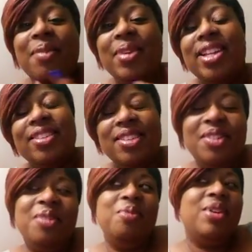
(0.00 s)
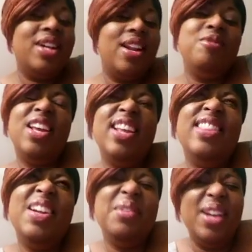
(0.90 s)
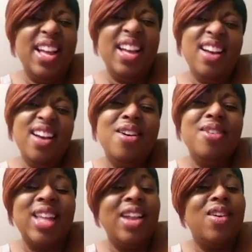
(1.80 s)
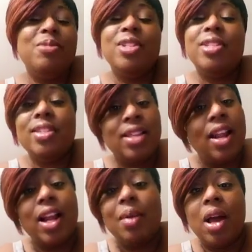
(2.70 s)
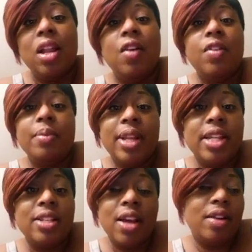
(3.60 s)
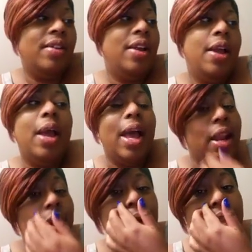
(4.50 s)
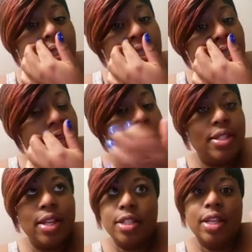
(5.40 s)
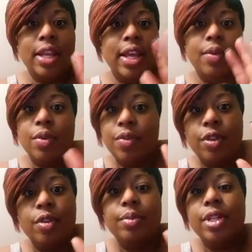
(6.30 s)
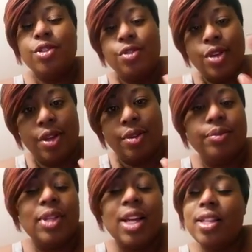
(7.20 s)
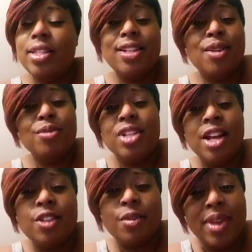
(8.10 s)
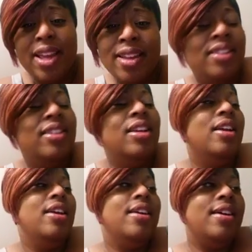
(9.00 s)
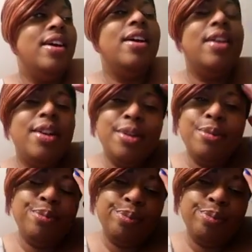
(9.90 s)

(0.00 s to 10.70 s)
it. But I'm trying to think what else. I know I'm just sound like I'm all over the place, y'all. And I know this is like such a late review, but like I said, don't judge me. Um,